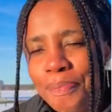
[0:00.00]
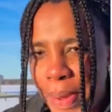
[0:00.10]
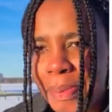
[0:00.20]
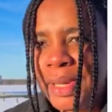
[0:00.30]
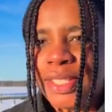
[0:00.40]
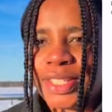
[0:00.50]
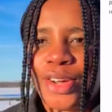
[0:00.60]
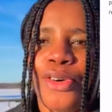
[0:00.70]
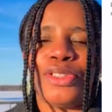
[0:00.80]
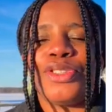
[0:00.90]

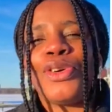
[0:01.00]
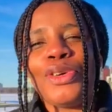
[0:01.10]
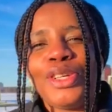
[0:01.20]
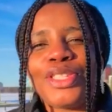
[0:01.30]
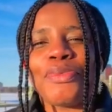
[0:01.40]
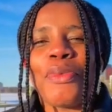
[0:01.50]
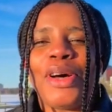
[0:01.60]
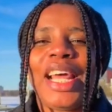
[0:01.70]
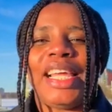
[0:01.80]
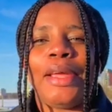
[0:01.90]
So it's
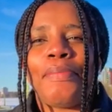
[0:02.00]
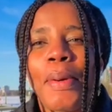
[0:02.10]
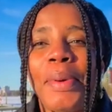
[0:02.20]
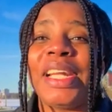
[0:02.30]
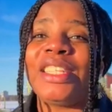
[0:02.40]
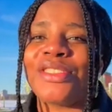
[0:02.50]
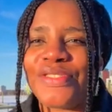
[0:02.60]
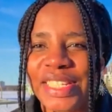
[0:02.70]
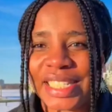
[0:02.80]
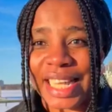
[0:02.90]
more like a permanent
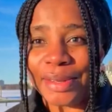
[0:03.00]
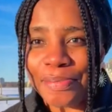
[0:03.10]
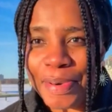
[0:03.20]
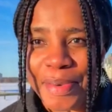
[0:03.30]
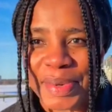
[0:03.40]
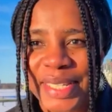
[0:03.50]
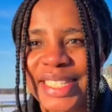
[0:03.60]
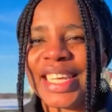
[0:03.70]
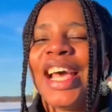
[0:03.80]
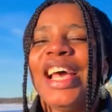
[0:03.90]
resident
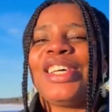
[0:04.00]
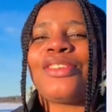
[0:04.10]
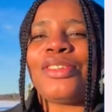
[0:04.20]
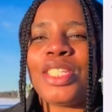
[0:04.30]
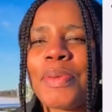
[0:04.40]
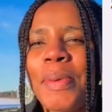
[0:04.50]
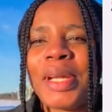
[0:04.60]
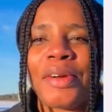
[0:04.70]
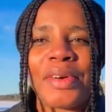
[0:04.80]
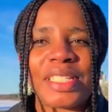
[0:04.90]
permit. So this
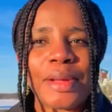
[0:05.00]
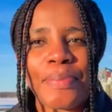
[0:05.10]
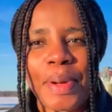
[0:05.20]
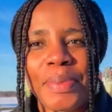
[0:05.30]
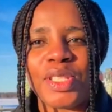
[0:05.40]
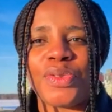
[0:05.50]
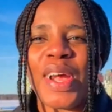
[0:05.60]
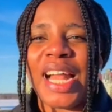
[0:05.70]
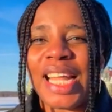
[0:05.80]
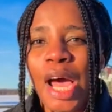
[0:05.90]
permanent resident permit
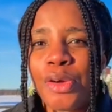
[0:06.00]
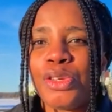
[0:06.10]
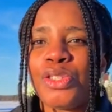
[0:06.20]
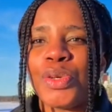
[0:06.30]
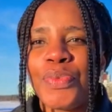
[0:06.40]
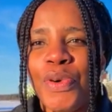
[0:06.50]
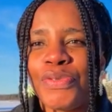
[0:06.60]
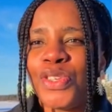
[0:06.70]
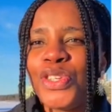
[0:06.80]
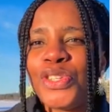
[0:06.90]
will allow you to
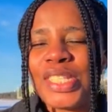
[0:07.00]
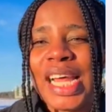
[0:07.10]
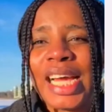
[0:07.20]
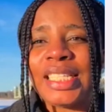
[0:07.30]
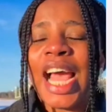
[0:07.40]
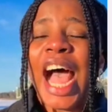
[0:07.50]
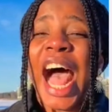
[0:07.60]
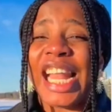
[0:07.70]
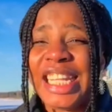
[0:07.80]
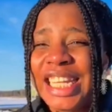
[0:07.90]
move to New Zealand
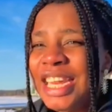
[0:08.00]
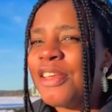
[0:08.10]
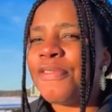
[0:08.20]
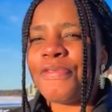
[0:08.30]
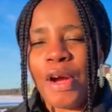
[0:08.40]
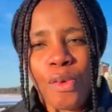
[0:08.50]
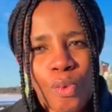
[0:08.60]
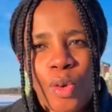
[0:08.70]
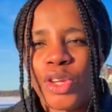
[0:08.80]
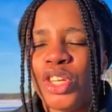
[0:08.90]
and live
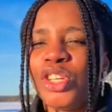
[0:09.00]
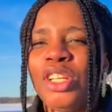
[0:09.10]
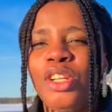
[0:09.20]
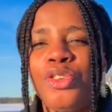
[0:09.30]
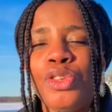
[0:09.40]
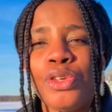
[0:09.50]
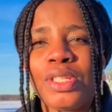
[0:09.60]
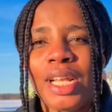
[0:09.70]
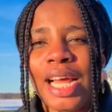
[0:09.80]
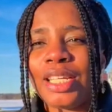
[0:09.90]
and work in New
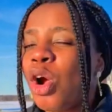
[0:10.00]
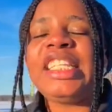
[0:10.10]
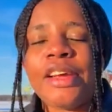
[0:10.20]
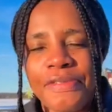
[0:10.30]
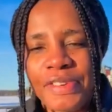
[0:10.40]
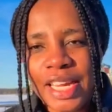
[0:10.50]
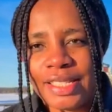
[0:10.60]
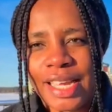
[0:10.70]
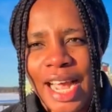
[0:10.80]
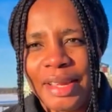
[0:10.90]
Zealand
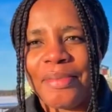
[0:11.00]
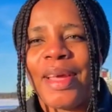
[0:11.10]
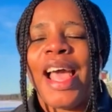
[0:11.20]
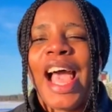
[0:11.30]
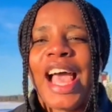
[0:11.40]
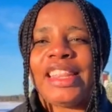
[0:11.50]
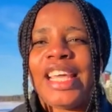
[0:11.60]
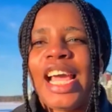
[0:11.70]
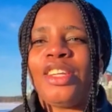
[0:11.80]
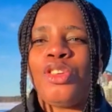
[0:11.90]
indefinite time, and
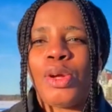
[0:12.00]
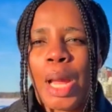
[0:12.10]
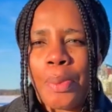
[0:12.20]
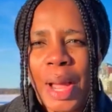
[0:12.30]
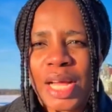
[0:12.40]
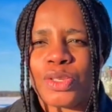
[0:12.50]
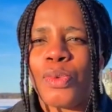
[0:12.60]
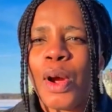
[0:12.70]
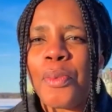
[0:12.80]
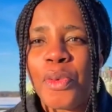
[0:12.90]
then you can as
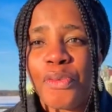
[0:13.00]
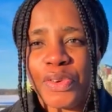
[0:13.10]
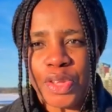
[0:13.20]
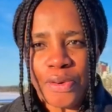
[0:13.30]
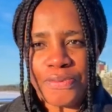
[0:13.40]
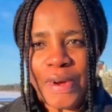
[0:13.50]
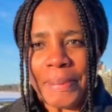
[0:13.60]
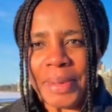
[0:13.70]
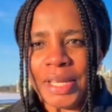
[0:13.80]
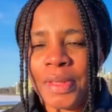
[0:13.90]
well move with your
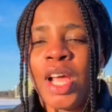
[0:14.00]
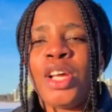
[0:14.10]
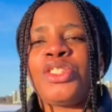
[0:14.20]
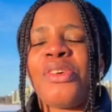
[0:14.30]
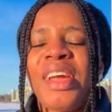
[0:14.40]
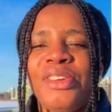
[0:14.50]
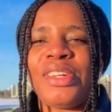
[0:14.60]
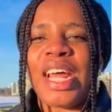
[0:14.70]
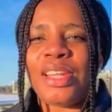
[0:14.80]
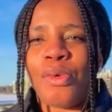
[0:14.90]
family. So I
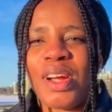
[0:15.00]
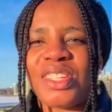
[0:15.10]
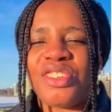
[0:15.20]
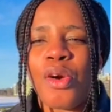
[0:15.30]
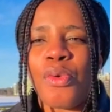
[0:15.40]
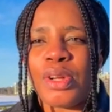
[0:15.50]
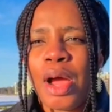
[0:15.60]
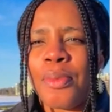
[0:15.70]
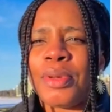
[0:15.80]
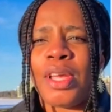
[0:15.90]
know that the question will
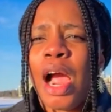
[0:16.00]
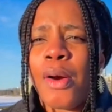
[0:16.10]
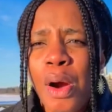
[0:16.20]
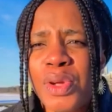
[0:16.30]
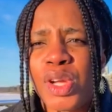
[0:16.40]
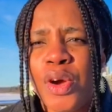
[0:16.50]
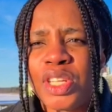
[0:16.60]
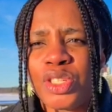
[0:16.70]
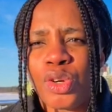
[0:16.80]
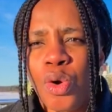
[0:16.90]
now be, how are we
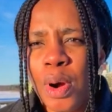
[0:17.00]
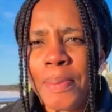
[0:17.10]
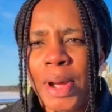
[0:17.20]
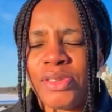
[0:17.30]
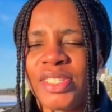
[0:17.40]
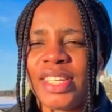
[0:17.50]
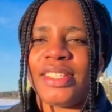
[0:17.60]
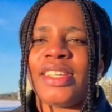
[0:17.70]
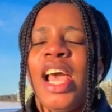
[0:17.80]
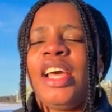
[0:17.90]
going to go about
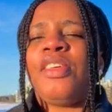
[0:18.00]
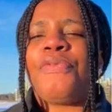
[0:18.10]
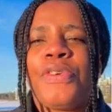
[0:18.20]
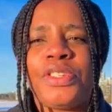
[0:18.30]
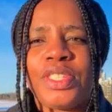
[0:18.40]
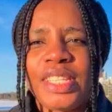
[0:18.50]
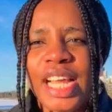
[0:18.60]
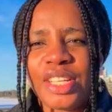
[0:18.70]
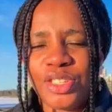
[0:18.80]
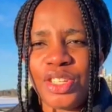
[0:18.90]
it? The first thing
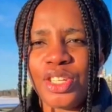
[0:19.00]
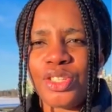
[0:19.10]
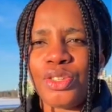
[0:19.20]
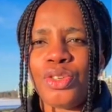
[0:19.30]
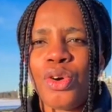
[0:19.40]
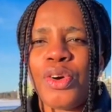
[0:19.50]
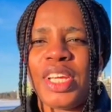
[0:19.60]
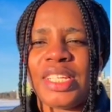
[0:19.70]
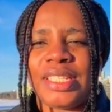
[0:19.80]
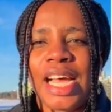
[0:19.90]
that you need to know
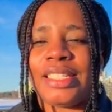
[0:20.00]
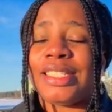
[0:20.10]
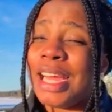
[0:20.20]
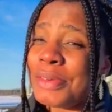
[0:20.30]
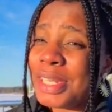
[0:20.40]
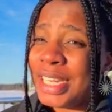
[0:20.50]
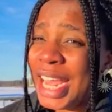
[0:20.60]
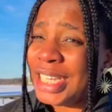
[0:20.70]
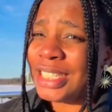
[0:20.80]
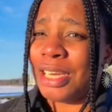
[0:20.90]
is that there is an
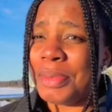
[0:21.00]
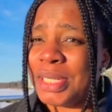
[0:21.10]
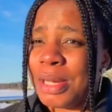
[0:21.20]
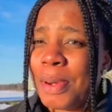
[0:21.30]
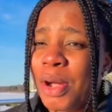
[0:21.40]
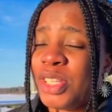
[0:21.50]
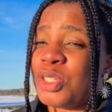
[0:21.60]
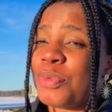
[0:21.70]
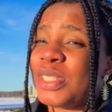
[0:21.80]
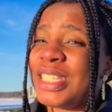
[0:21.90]
age limit about
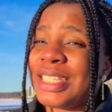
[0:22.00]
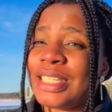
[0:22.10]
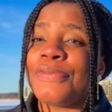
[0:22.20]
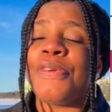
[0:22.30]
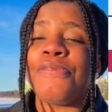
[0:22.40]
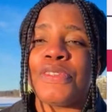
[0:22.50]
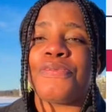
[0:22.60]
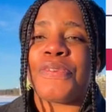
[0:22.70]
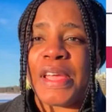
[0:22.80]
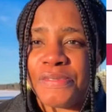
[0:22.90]
this, but it is
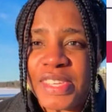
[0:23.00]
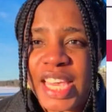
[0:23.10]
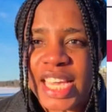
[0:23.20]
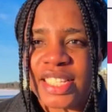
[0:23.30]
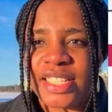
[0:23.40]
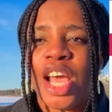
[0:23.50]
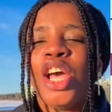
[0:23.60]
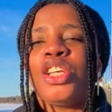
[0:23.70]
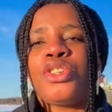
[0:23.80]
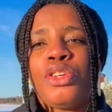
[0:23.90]
55 years.
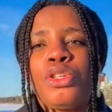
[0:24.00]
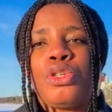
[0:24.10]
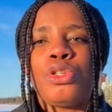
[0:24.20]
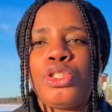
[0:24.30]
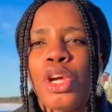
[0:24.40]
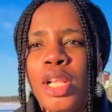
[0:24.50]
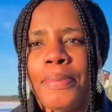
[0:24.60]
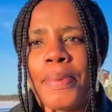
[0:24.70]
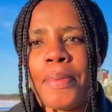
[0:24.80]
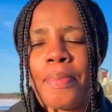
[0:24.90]
So you should
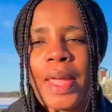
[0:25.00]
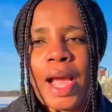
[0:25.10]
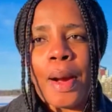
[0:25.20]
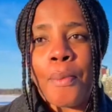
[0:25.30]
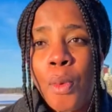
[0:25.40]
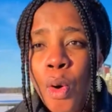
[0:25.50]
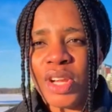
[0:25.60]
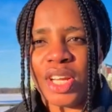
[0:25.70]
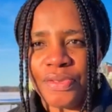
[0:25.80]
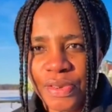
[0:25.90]
not be
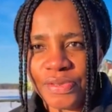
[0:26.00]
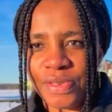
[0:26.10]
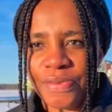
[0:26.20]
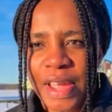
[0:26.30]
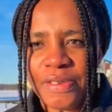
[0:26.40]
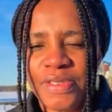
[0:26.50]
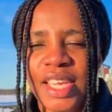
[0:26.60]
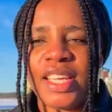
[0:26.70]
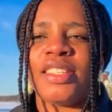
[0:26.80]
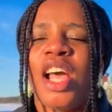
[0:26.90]
more than 55
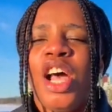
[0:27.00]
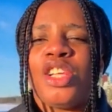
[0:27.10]
years.